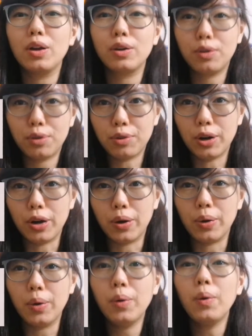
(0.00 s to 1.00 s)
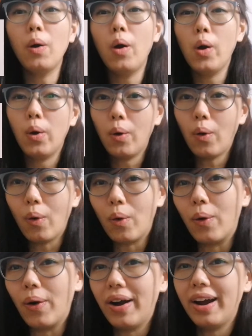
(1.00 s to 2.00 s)
crow,
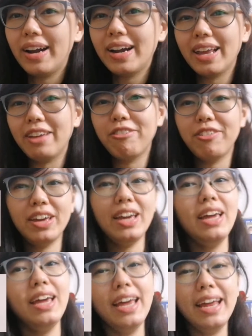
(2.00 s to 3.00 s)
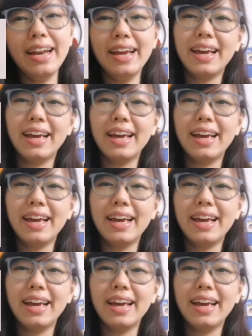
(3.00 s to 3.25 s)
or even